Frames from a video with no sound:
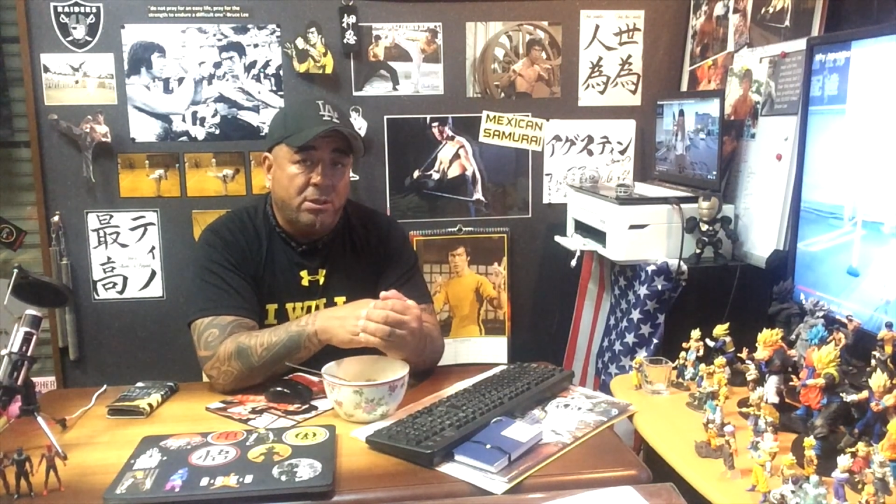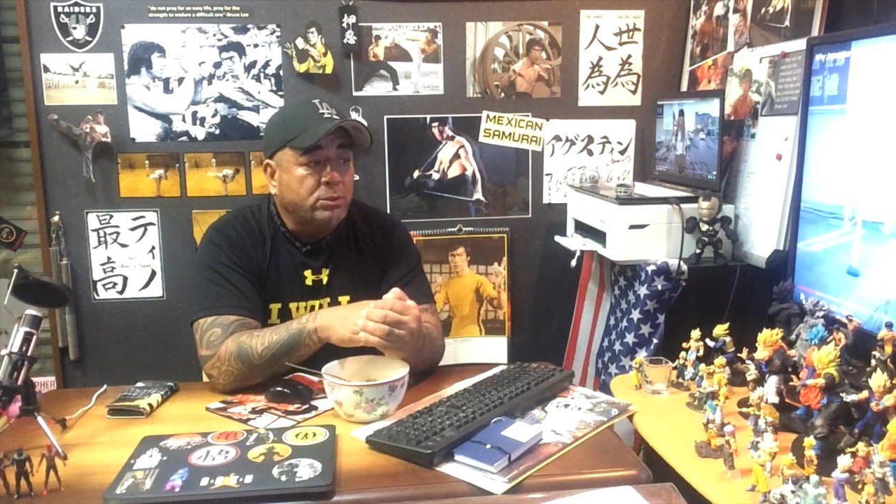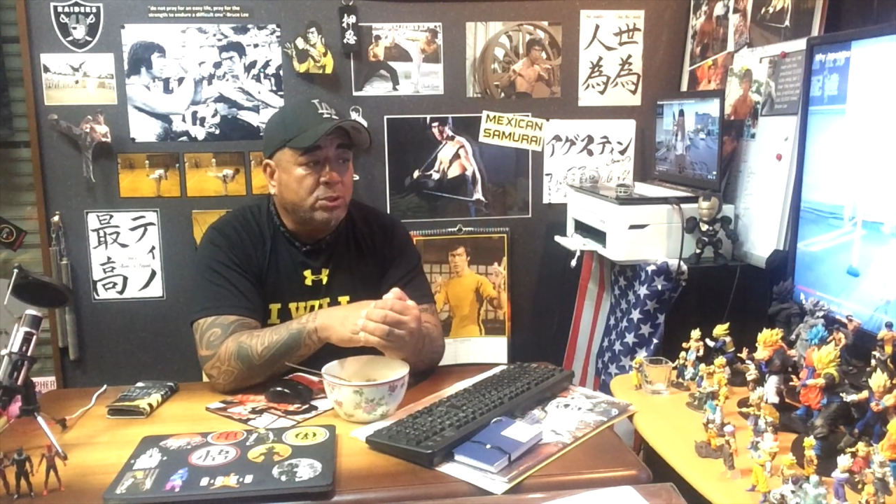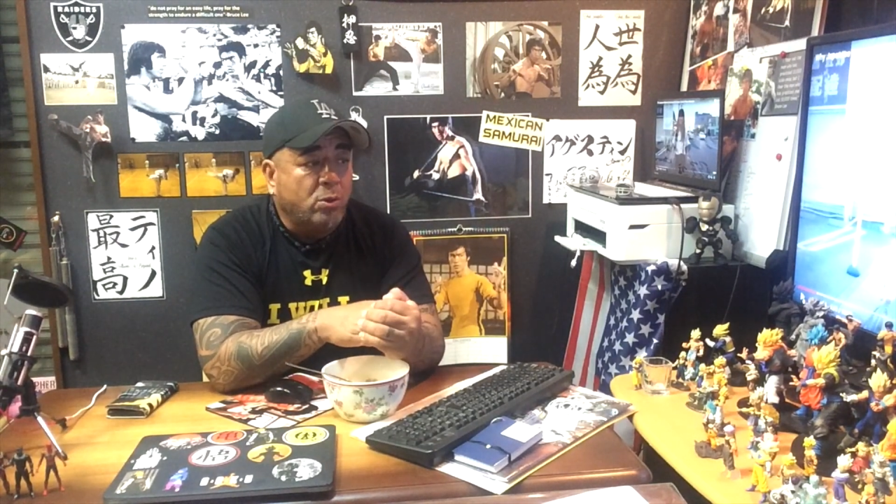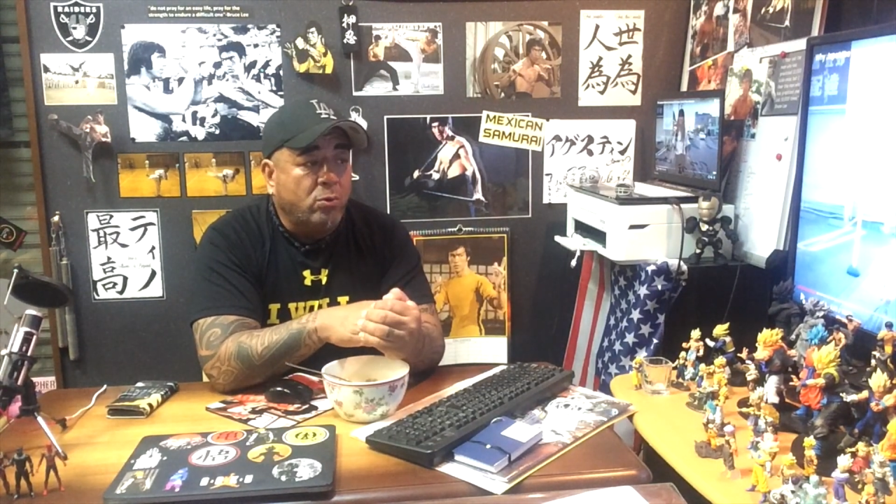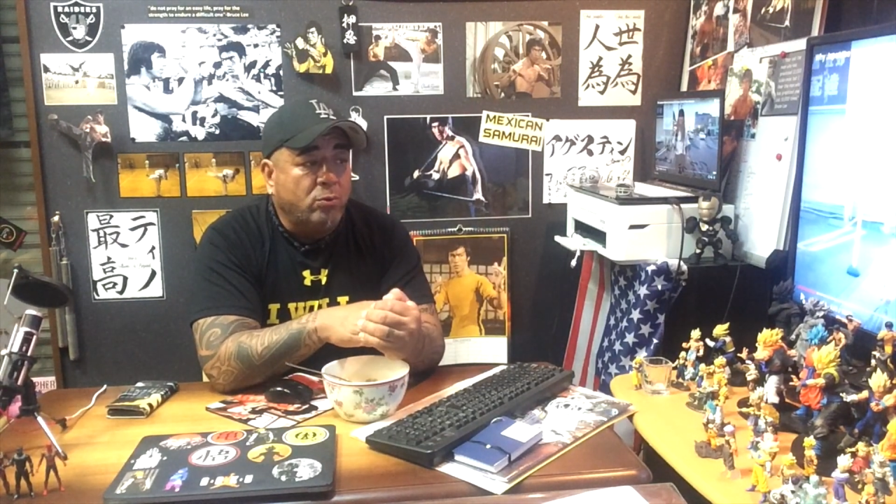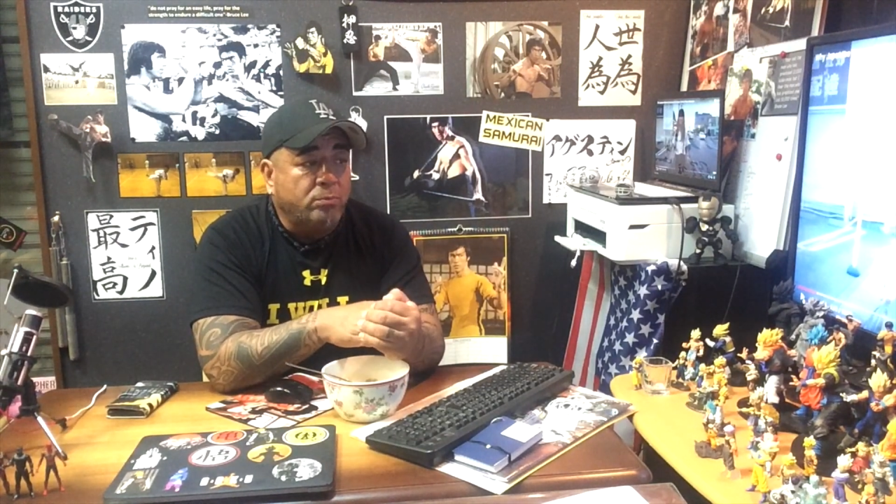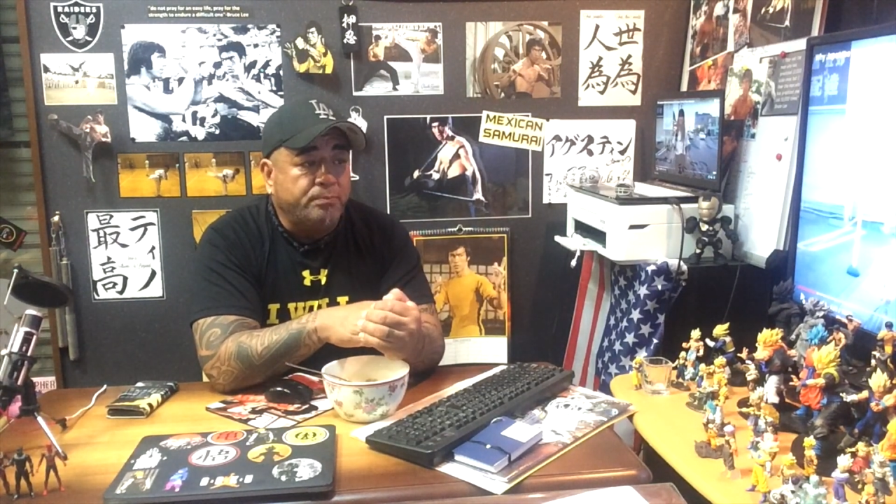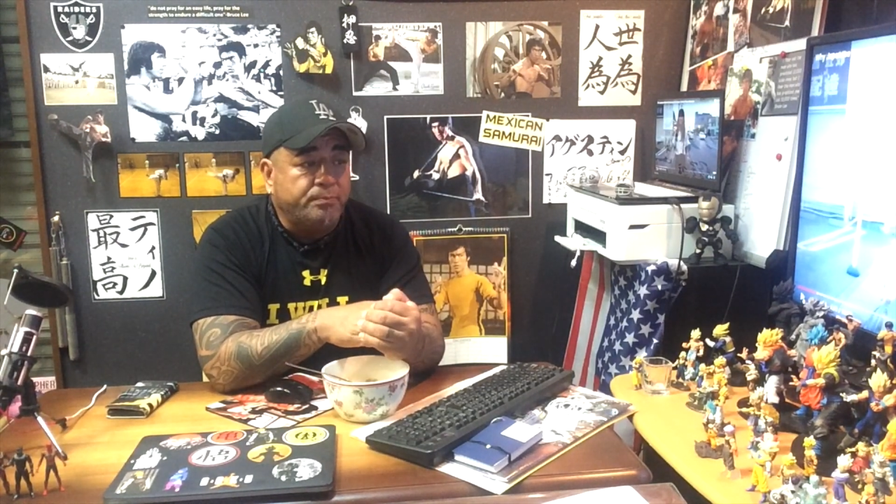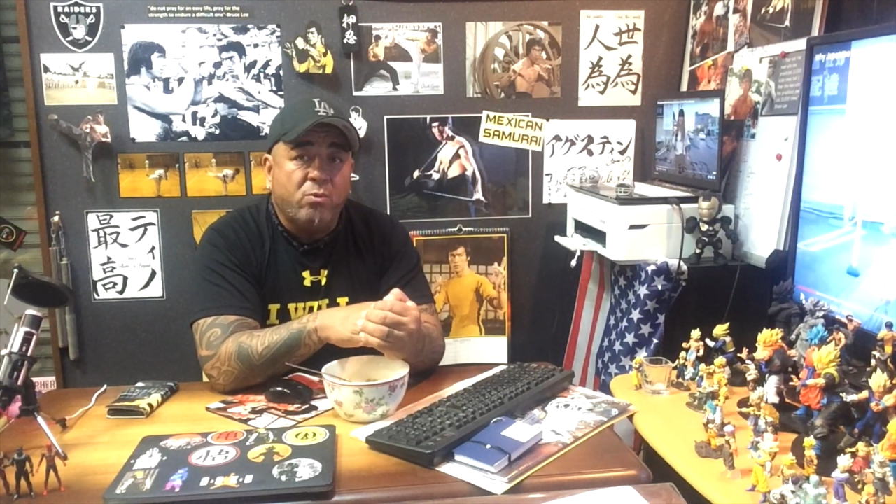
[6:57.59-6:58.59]
So,
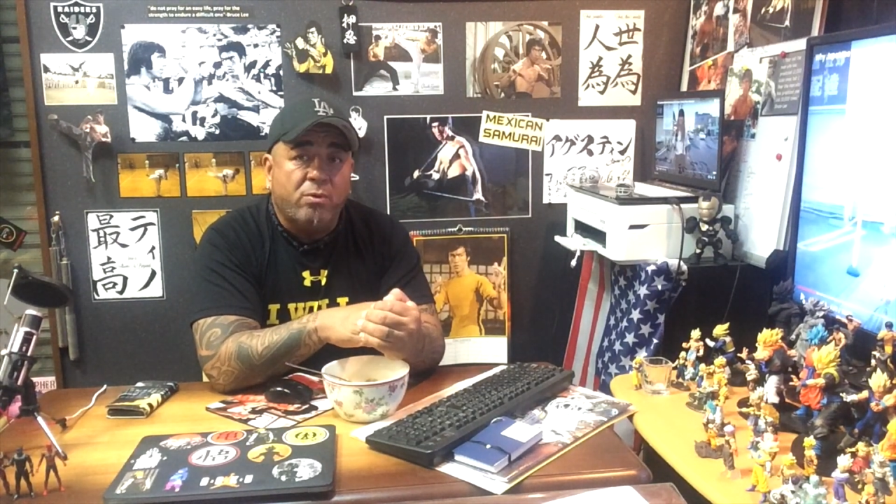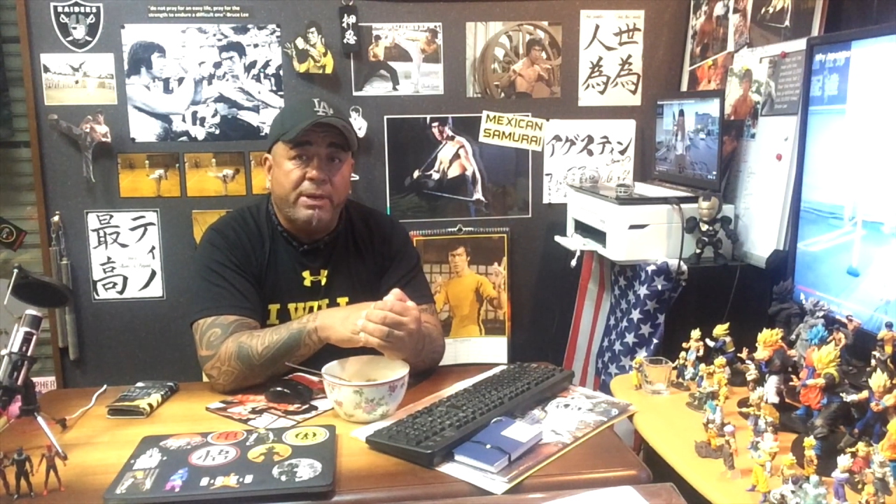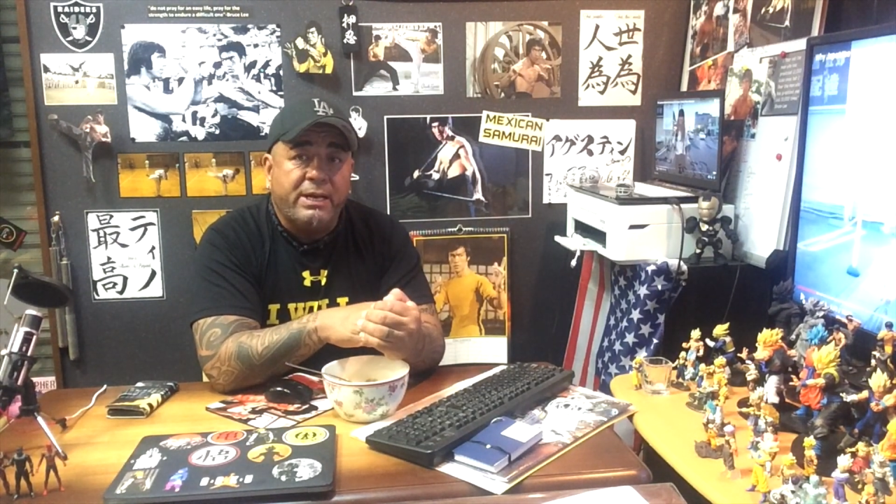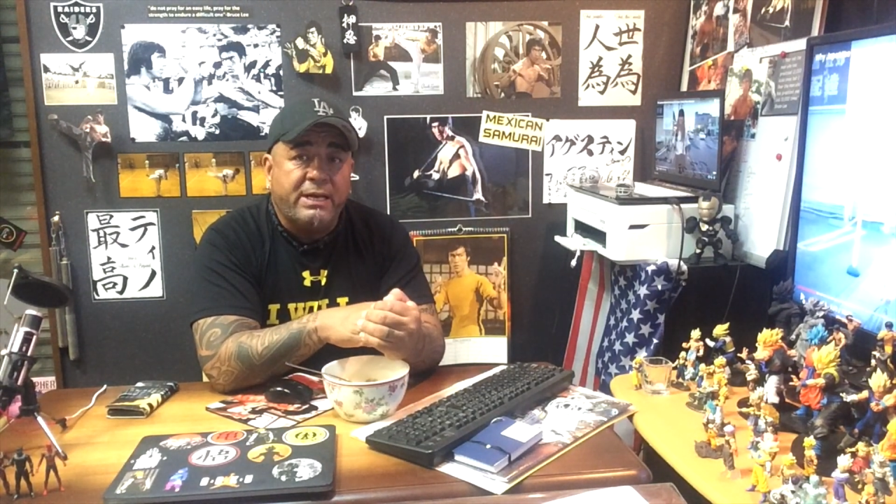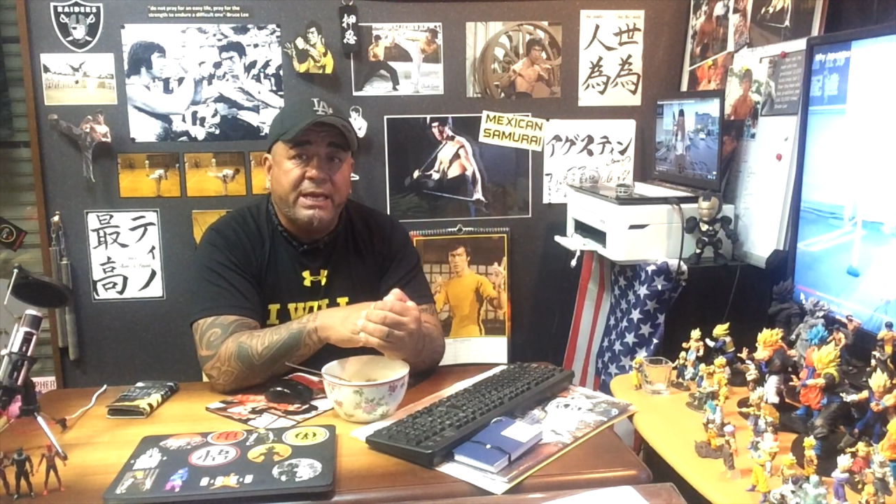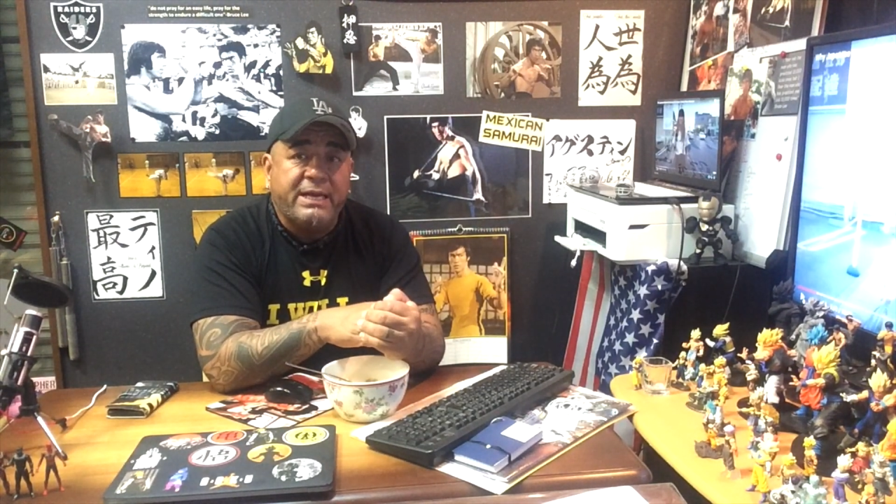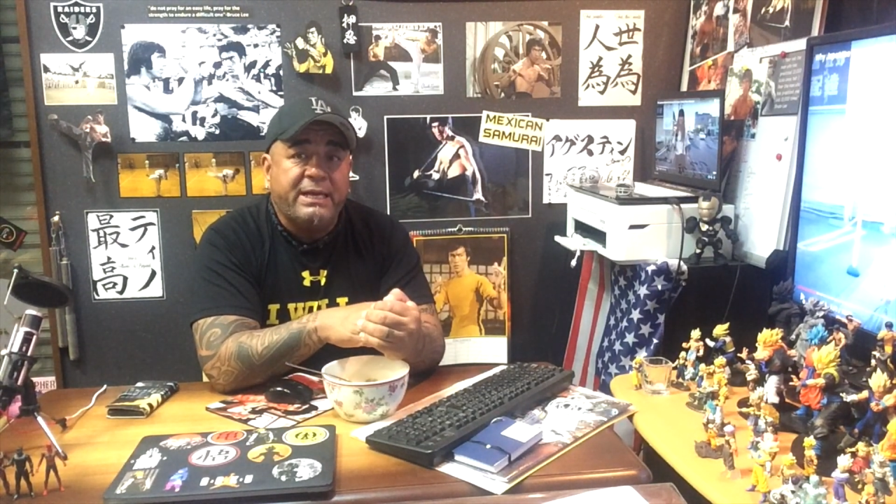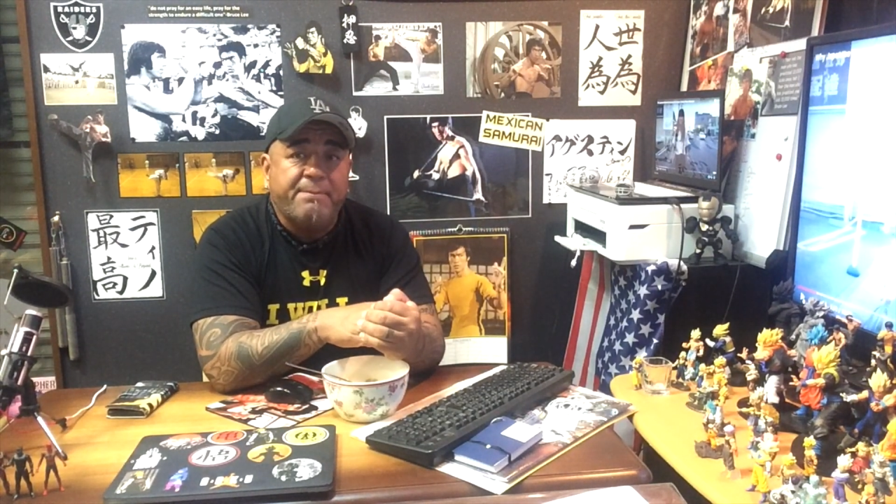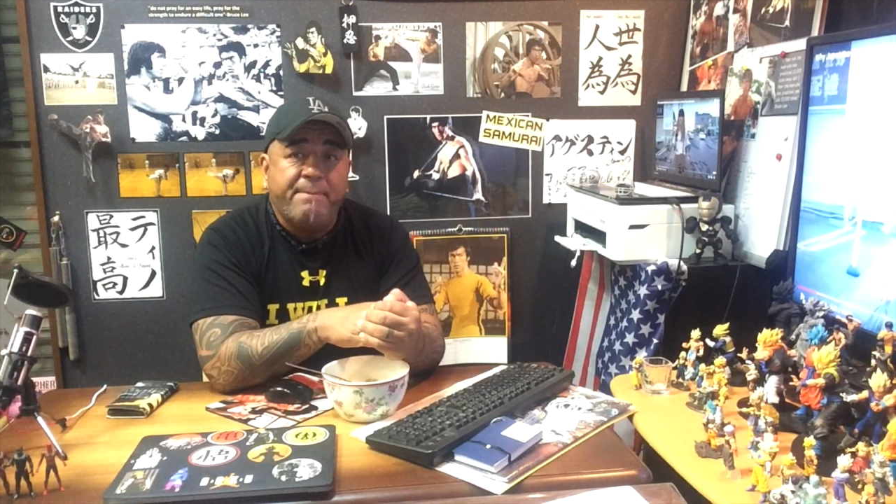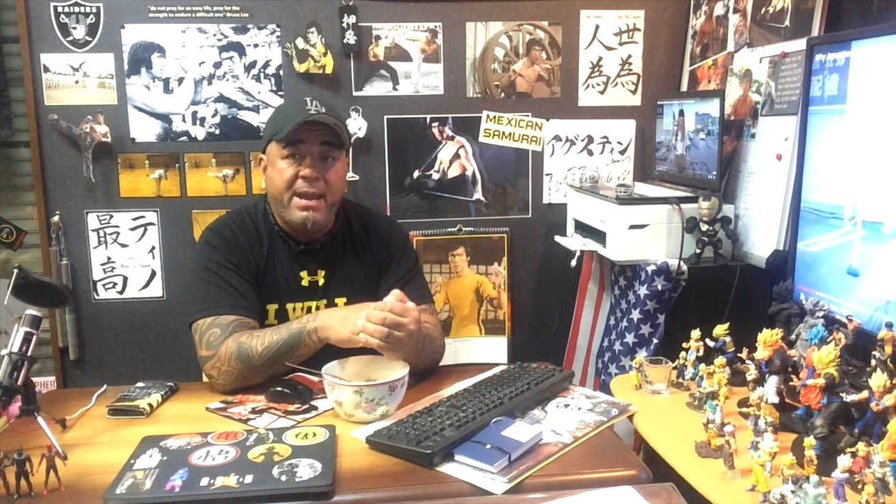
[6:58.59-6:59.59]
more man, I can't
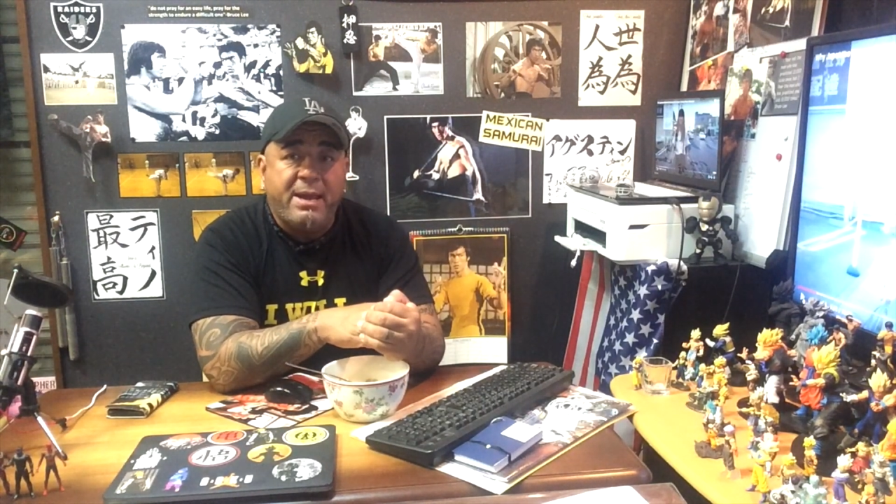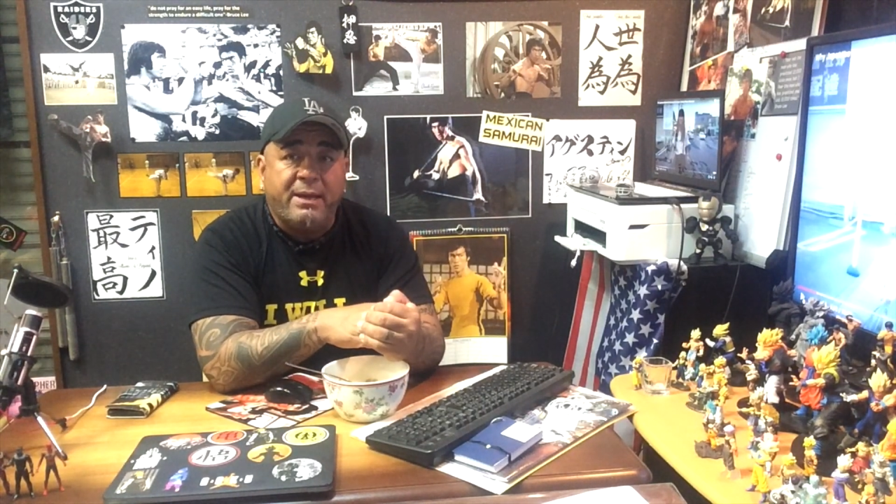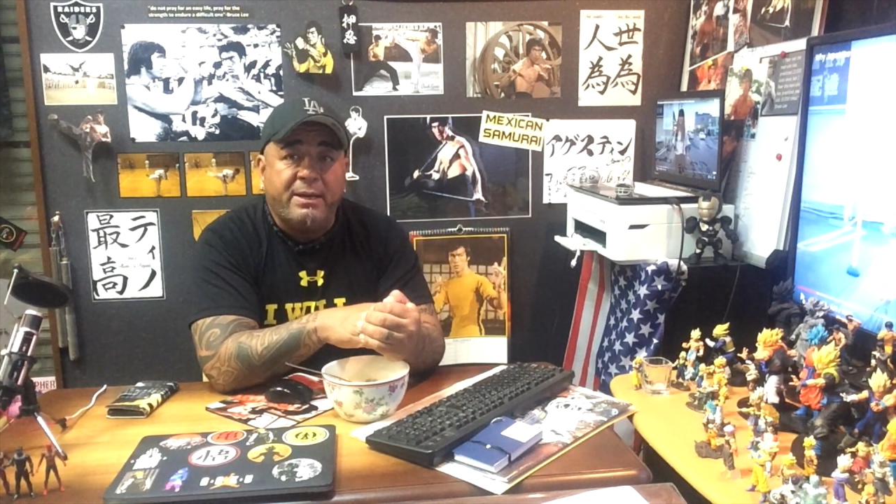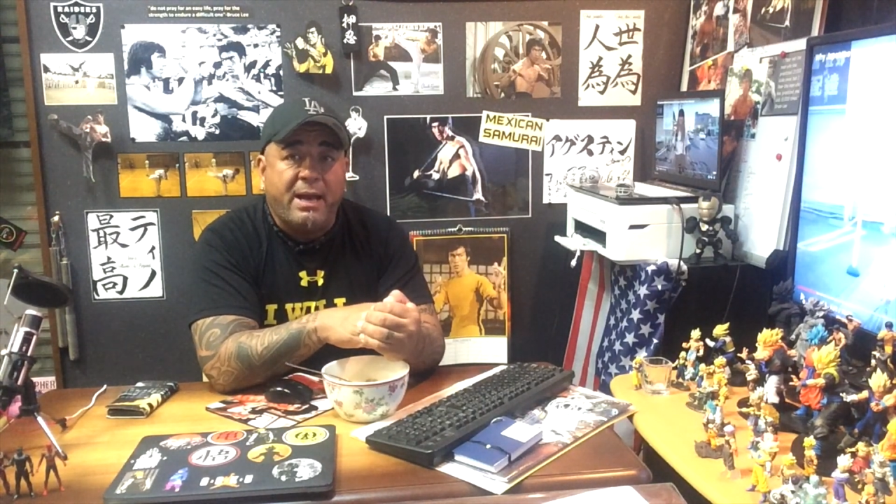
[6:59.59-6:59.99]
get mad.